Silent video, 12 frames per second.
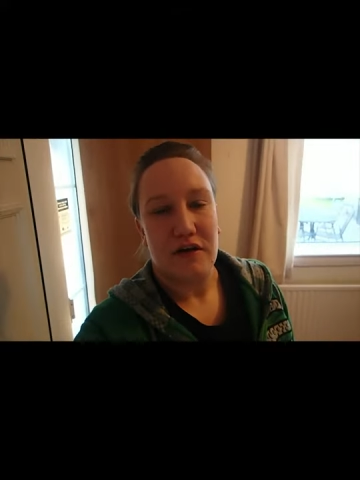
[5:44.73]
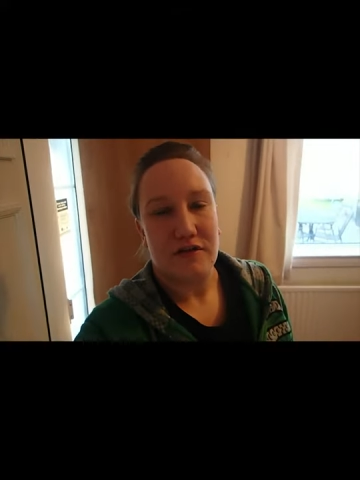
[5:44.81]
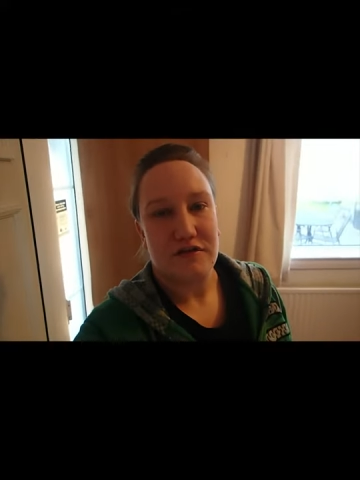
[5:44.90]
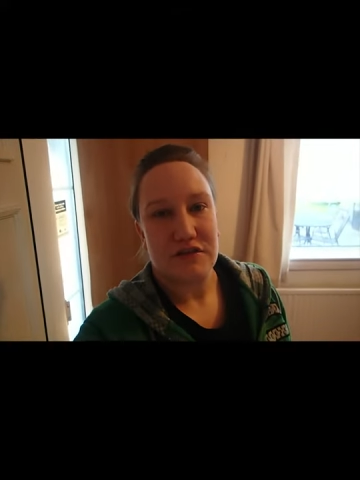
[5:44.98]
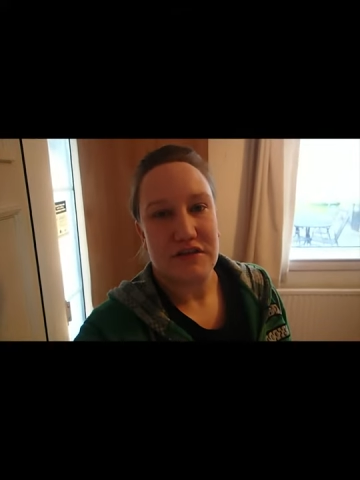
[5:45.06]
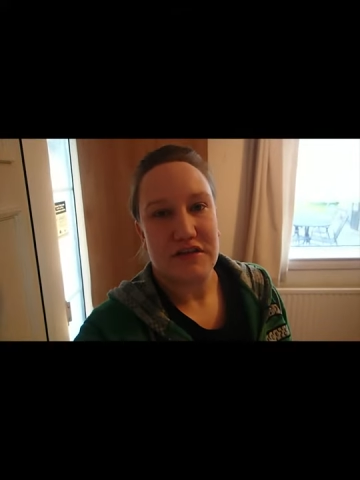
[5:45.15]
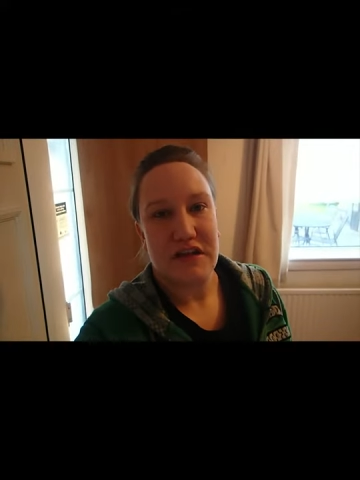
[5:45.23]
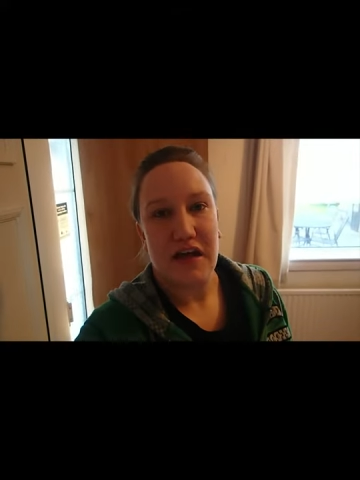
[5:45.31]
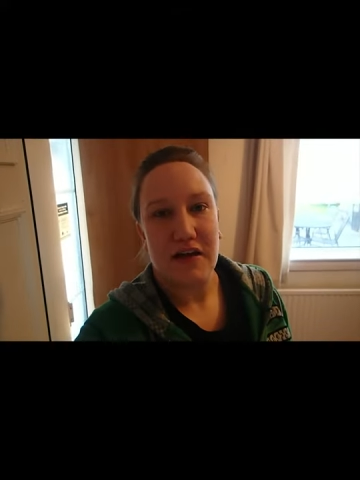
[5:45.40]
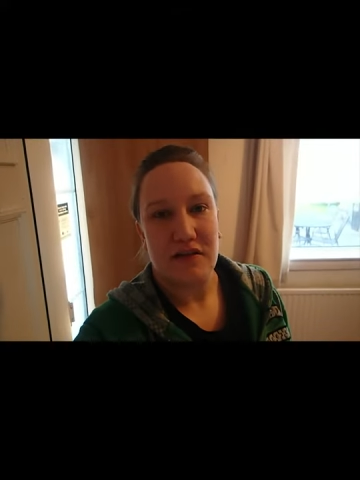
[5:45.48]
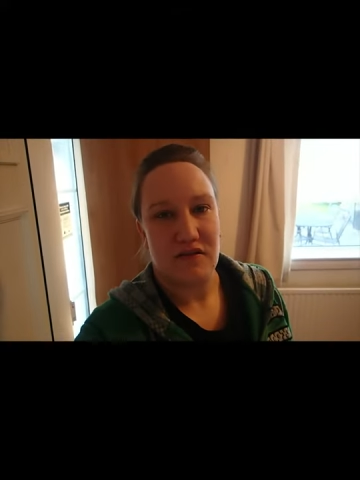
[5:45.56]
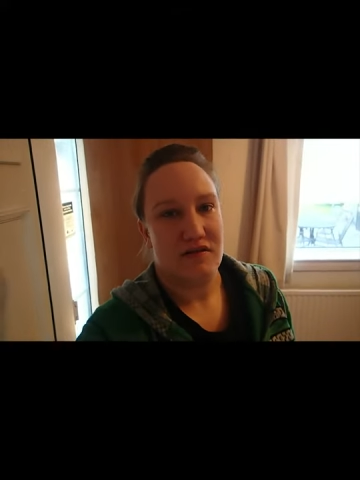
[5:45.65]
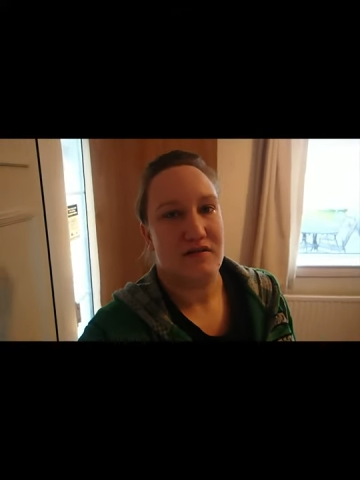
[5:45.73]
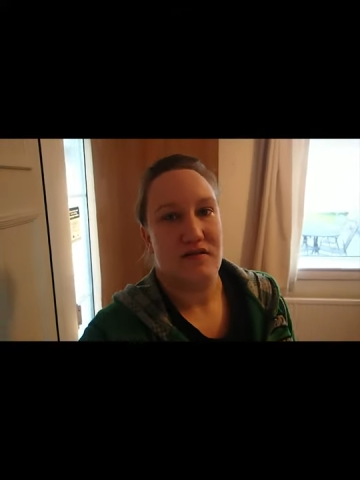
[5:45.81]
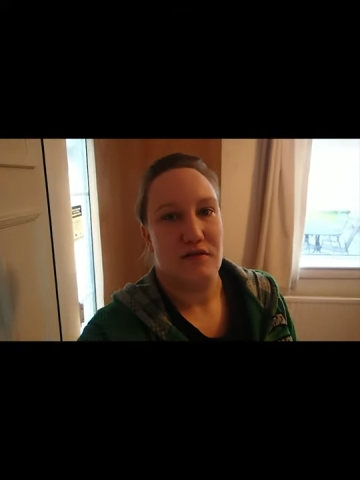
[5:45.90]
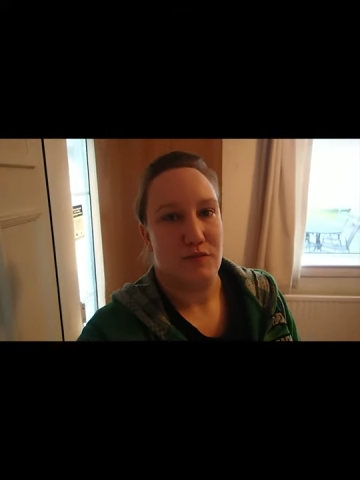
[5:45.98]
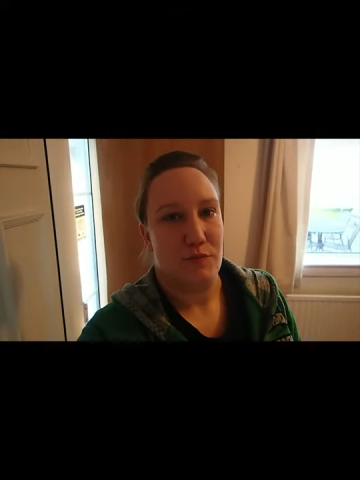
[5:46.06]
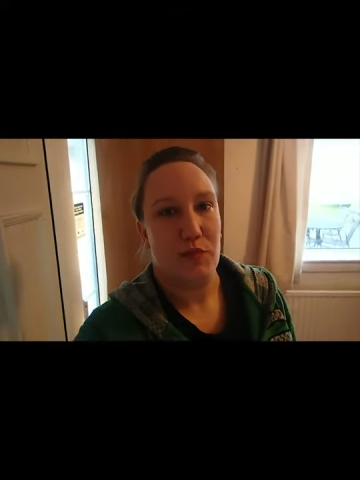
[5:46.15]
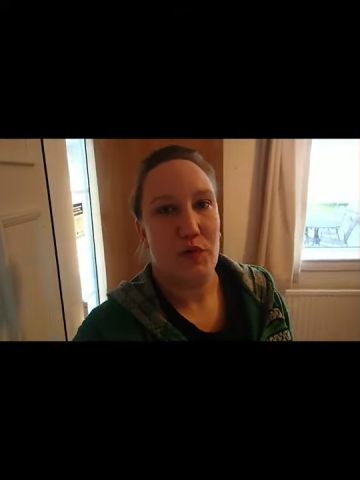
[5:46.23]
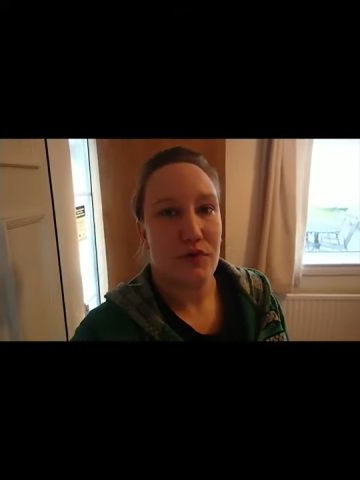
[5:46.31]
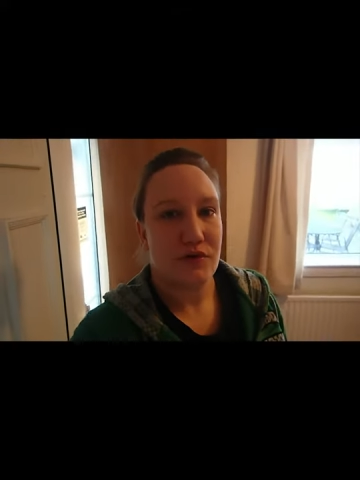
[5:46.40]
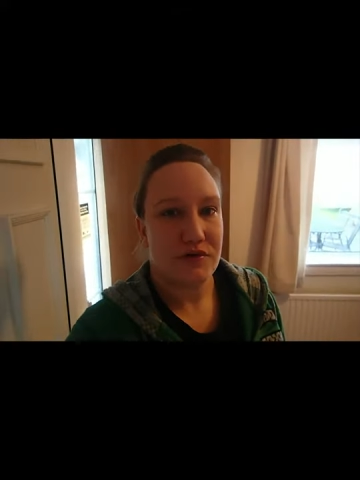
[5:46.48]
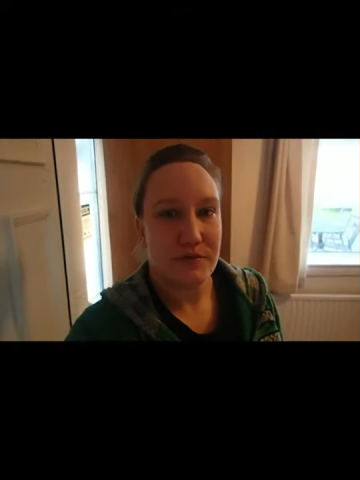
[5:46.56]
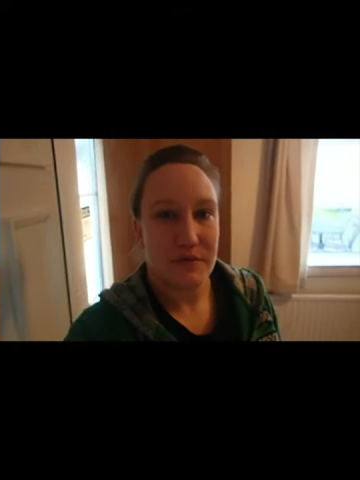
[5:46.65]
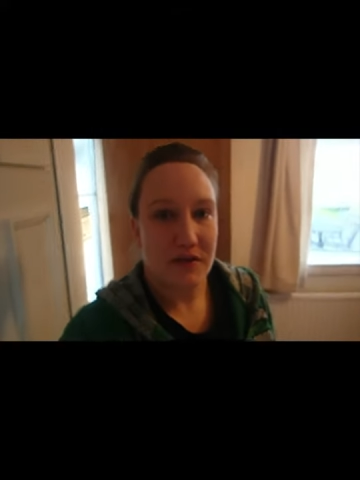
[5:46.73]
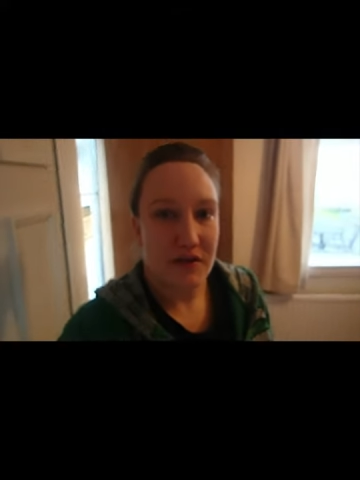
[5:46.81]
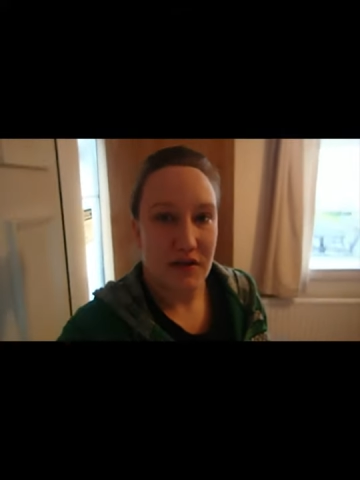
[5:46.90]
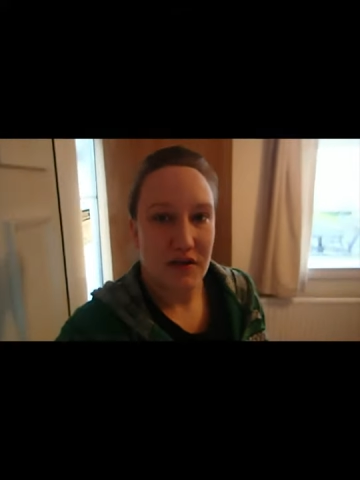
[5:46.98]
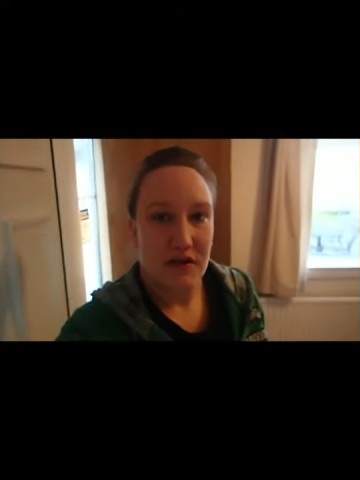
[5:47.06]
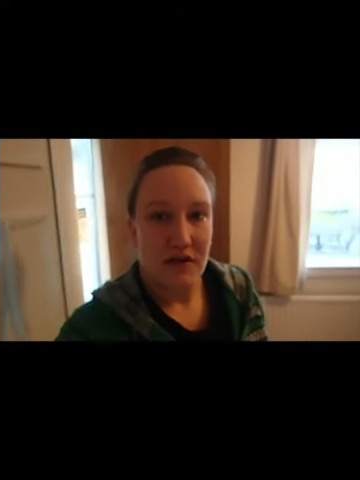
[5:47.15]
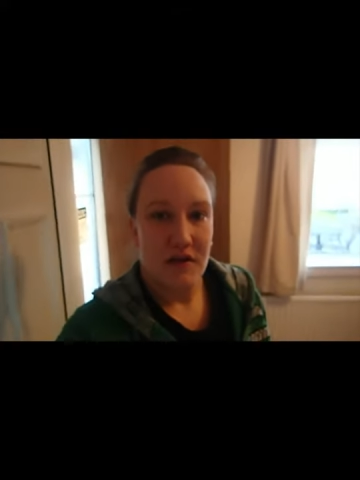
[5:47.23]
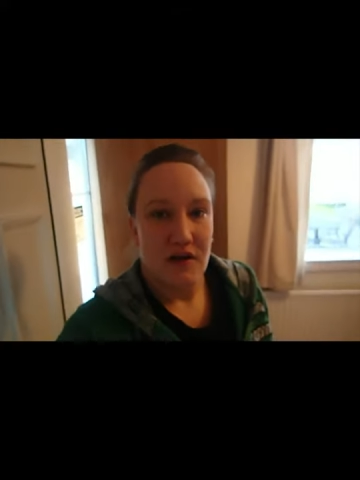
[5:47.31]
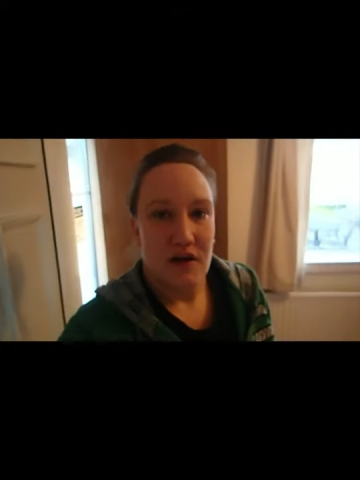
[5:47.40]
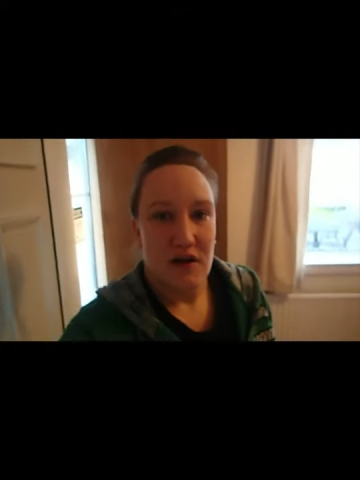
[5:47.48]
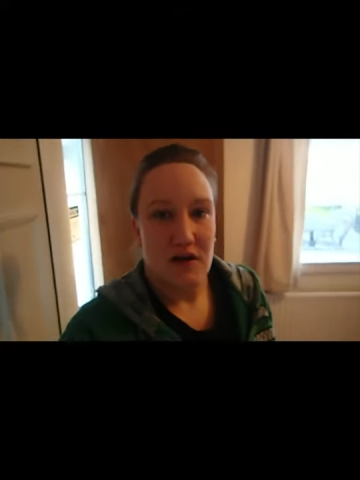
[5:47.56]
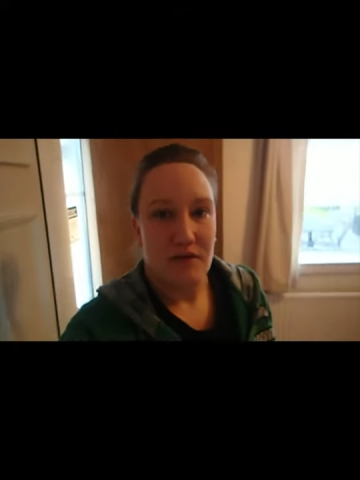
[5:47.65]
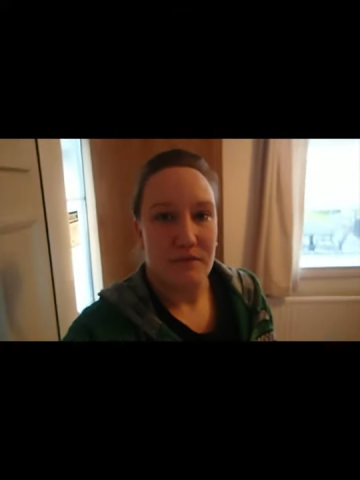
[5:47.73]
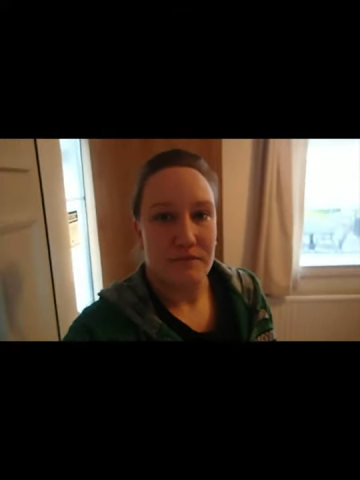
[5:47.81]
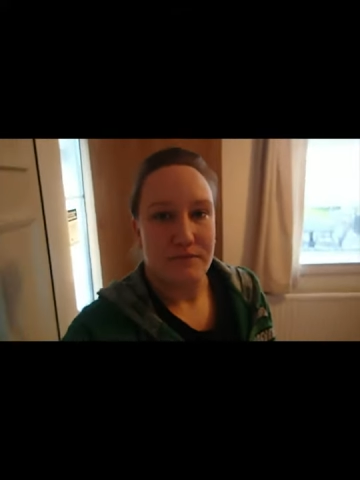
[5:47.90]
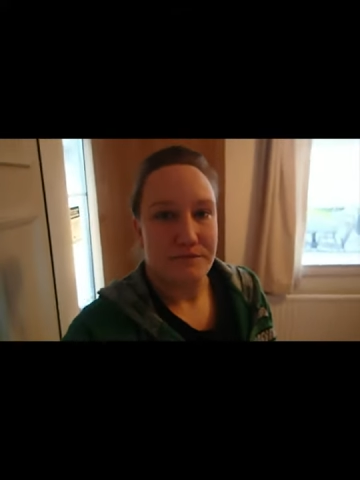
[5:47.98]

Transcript: I just snack because I was bored or something. Um,